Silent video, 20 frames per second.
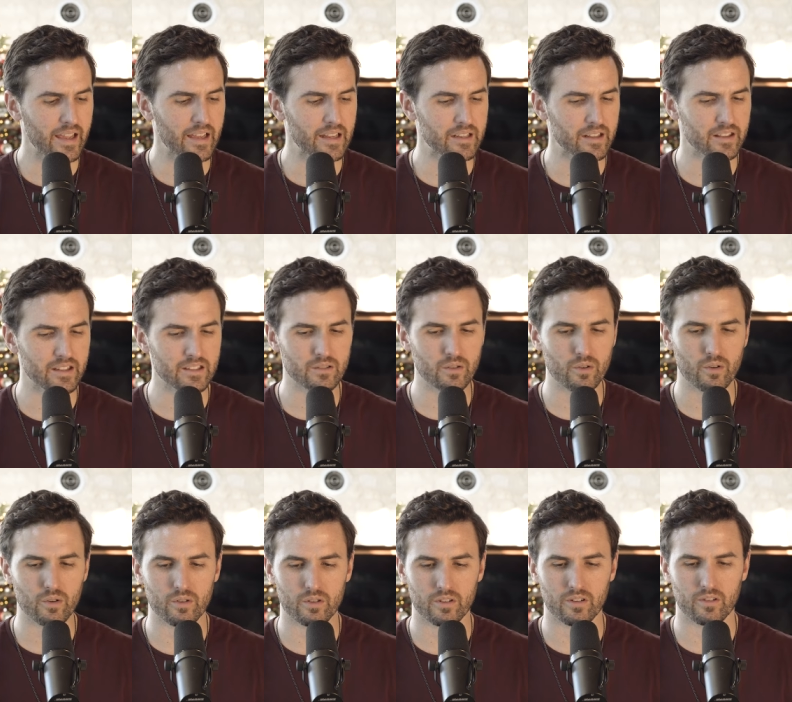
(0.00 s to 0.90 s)
And this
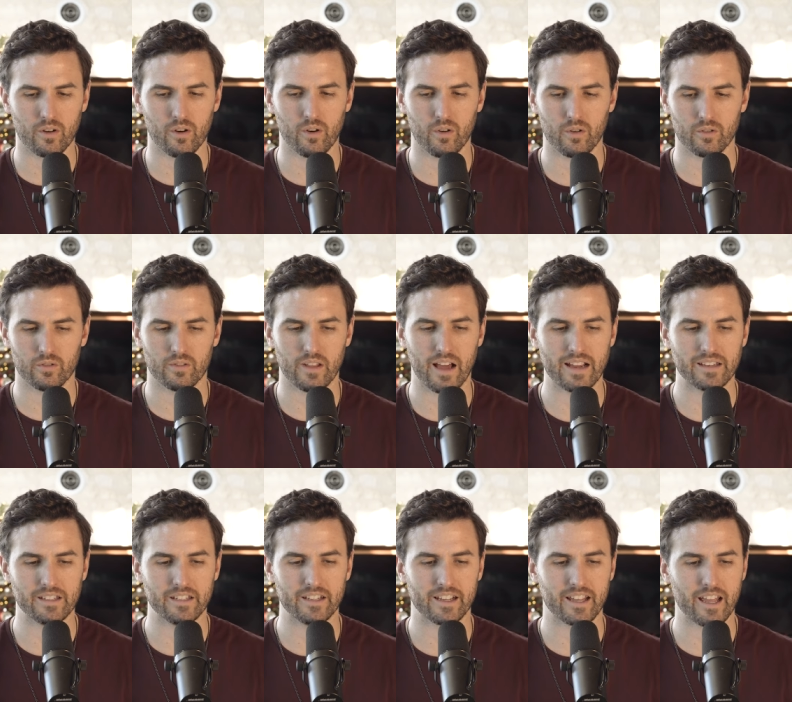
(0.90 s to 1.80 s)
whole
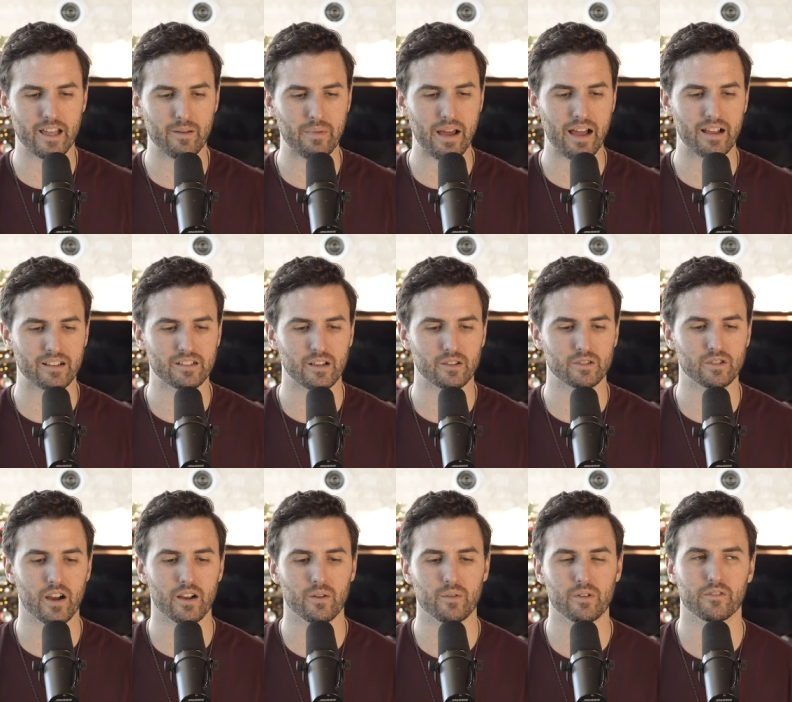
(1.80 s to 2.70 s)
idea came back because I was
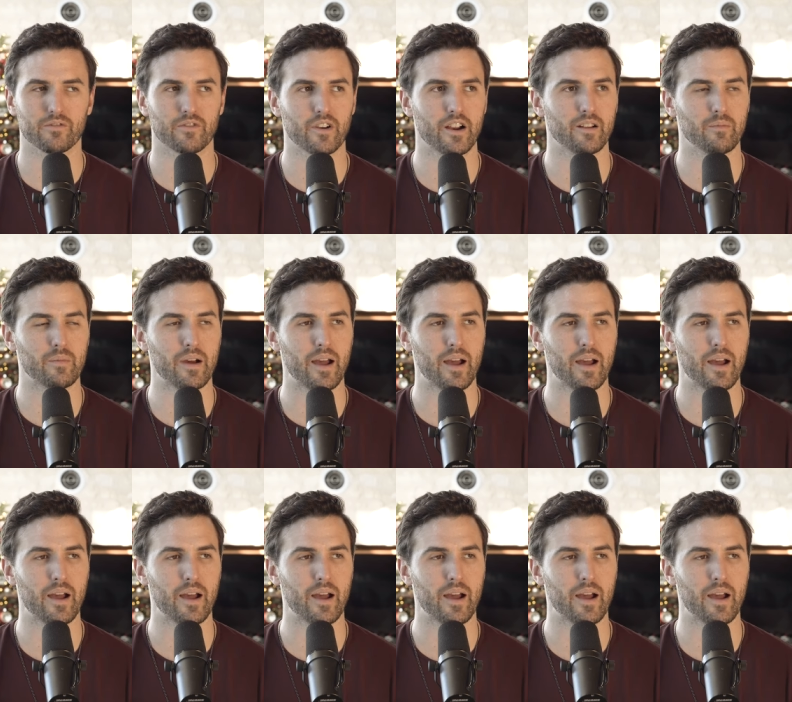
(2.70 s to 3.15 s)
talking with a friend of